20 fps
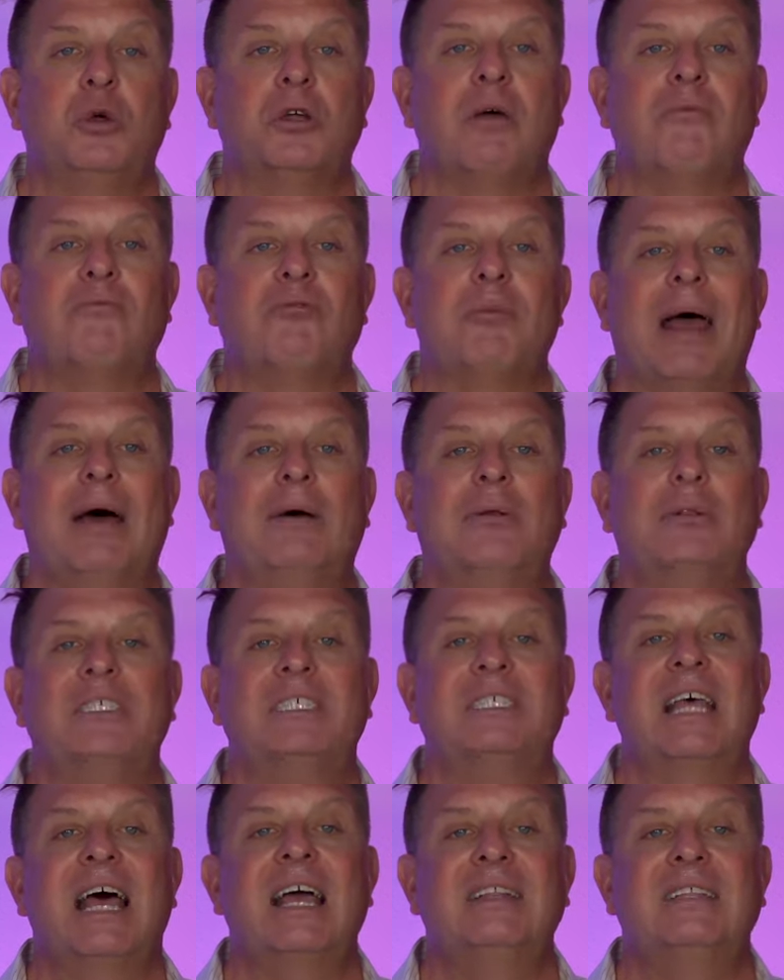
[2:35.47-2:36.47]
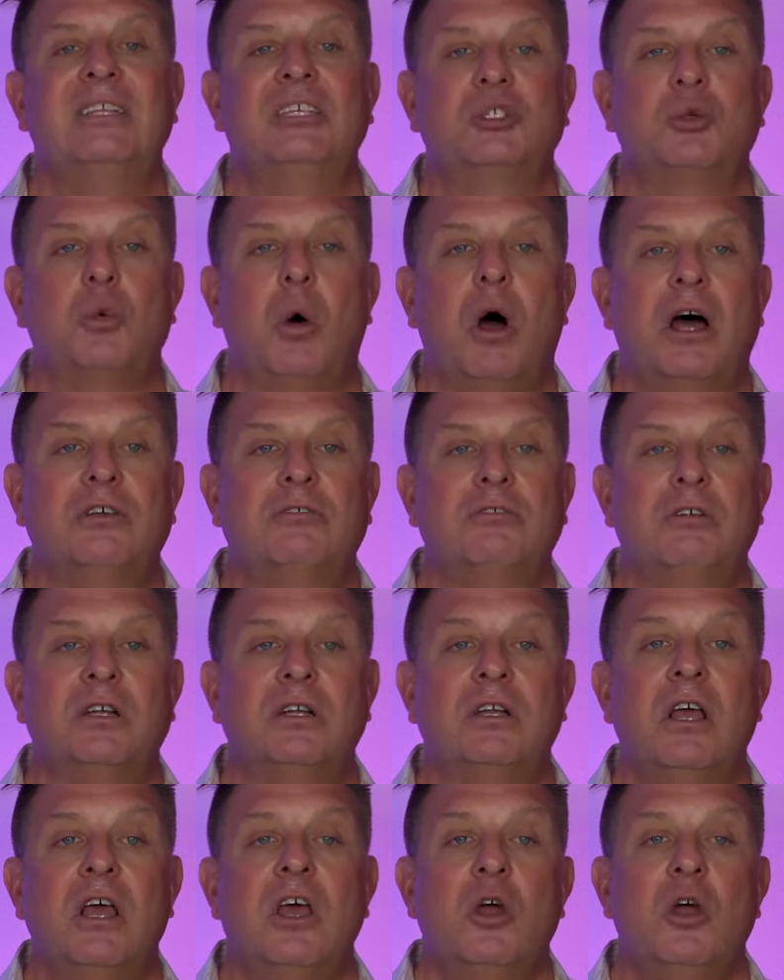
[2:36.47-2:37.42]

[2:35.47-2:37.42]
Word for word: come from outside the squadron,